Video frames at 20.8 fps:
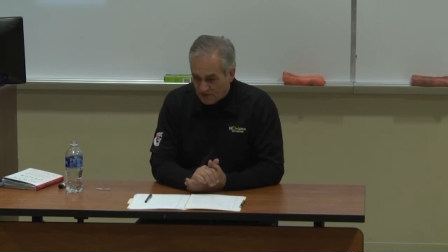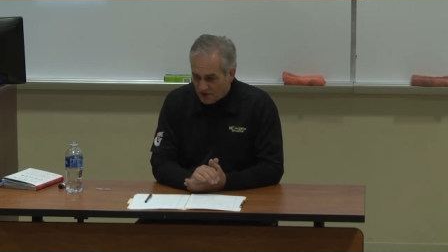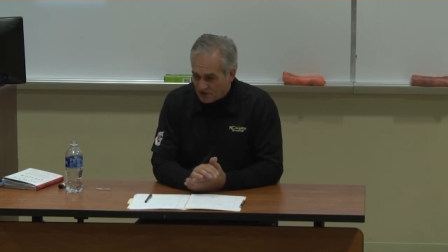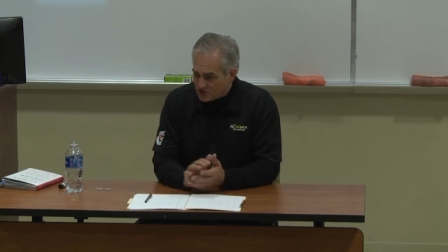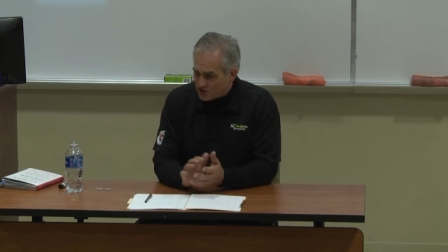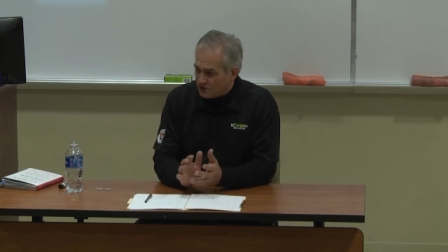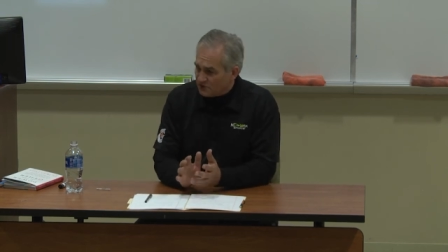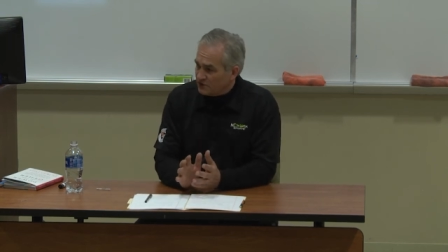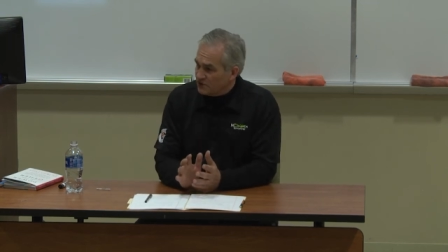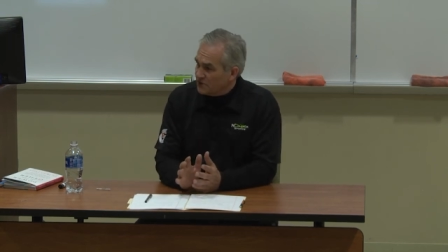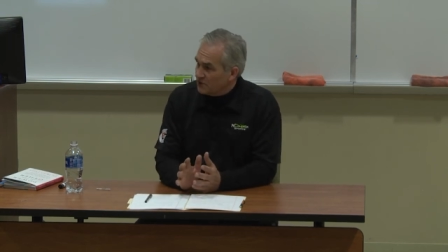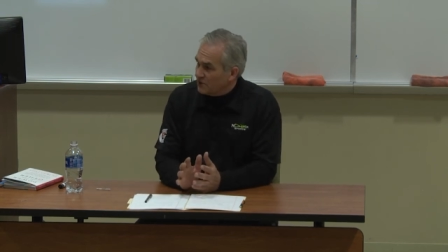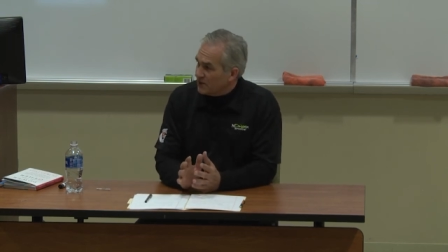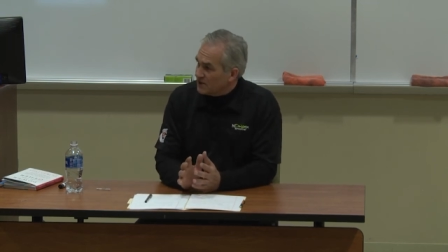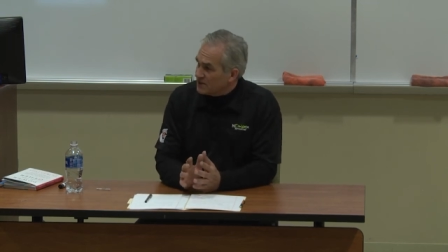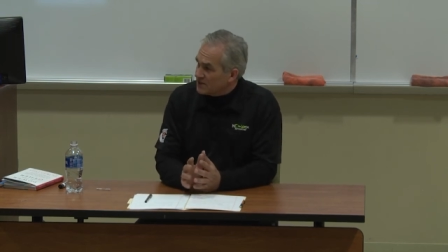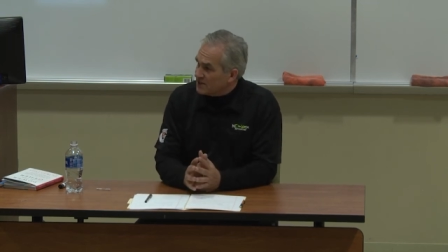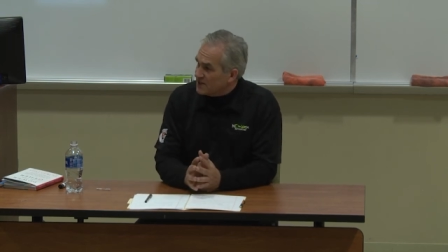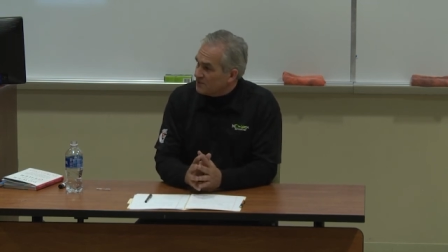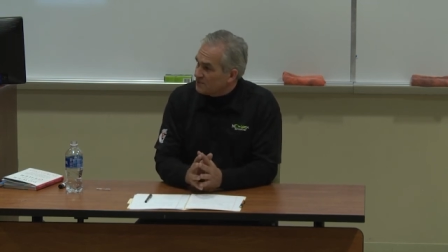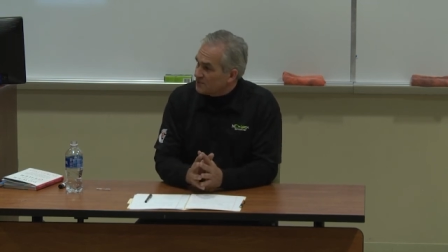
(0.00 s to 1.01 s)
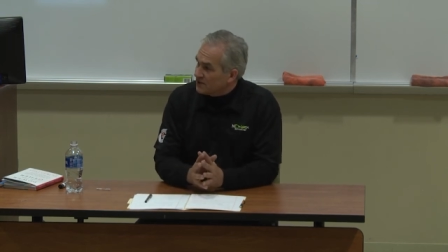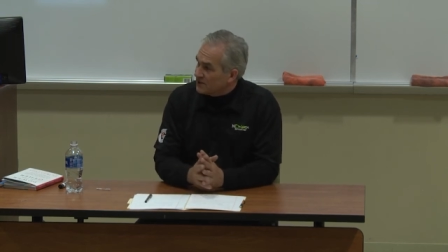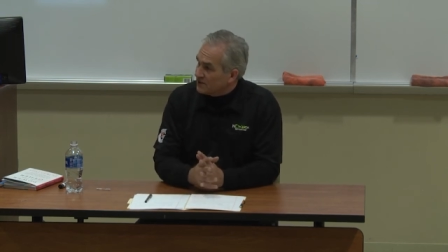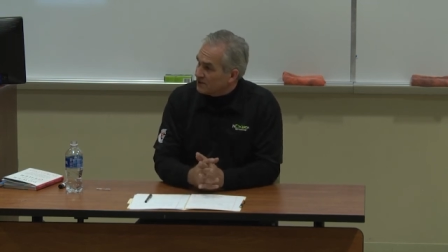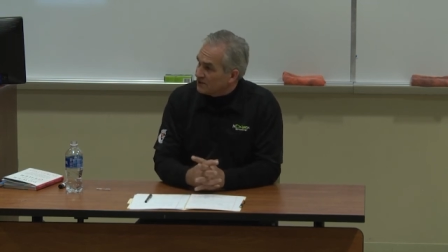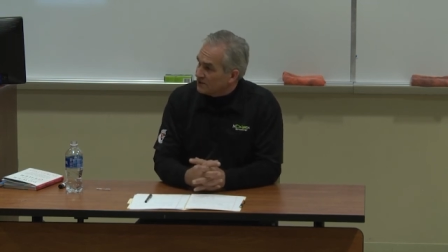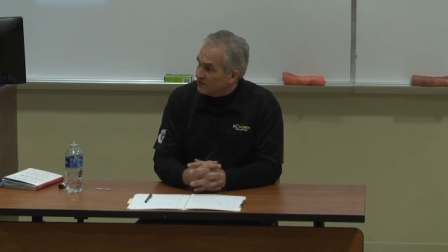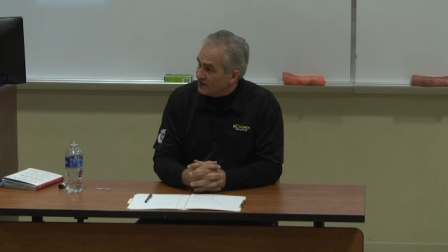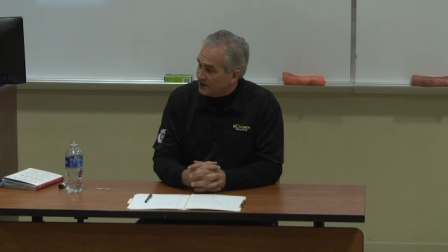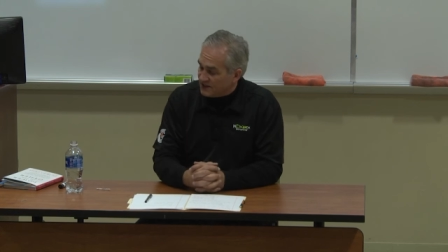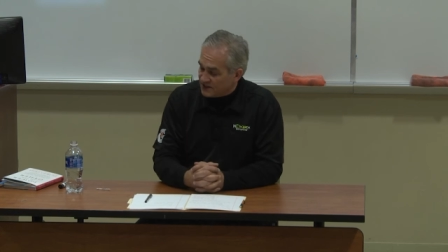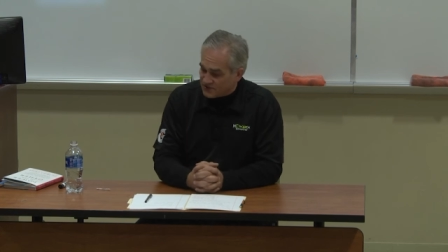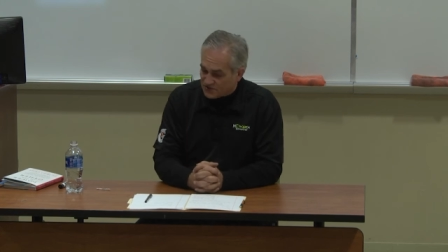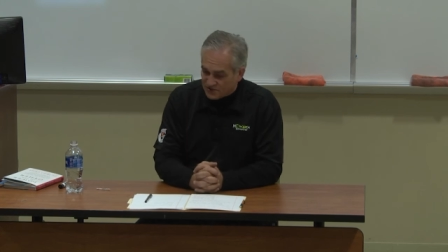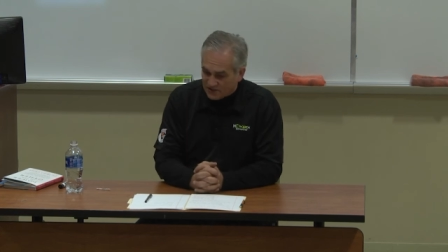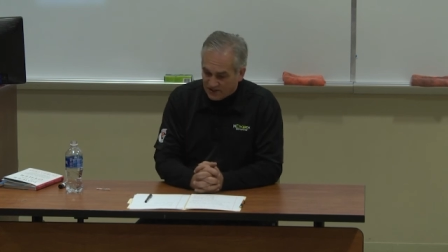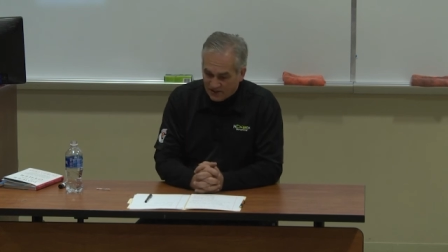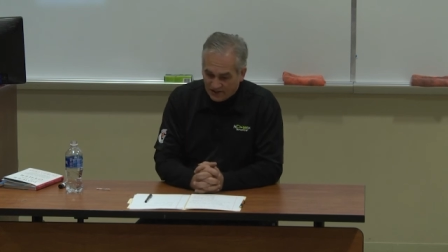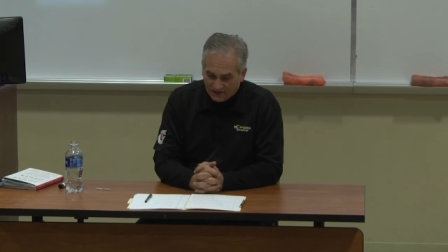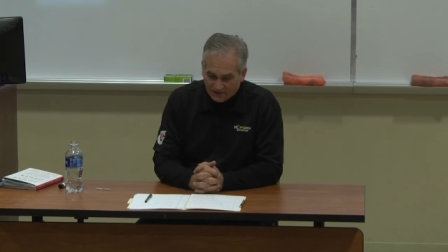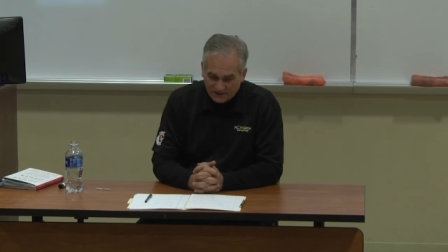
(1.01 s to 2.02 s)
So I really wanted to keep it in
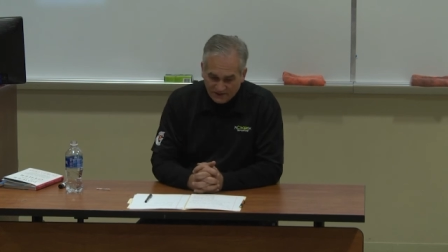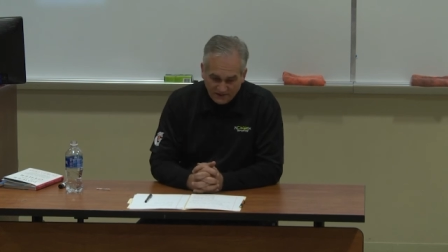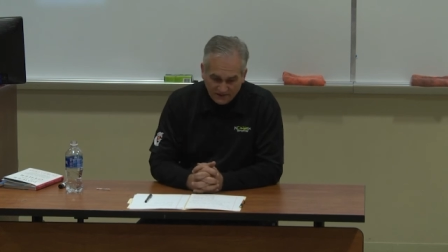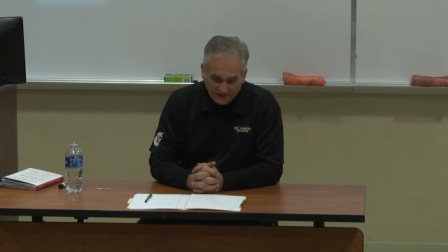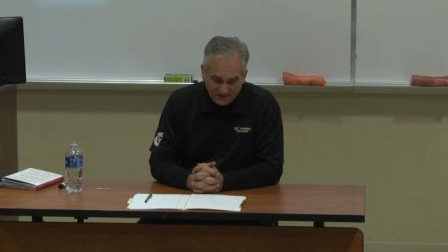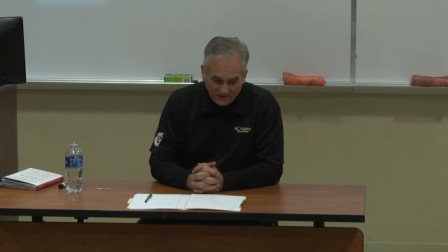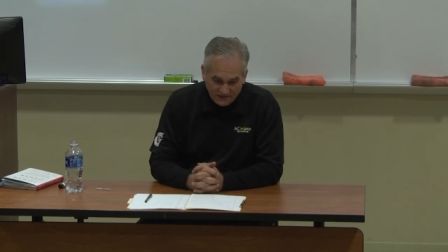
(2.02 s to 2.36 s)
Lancaster County.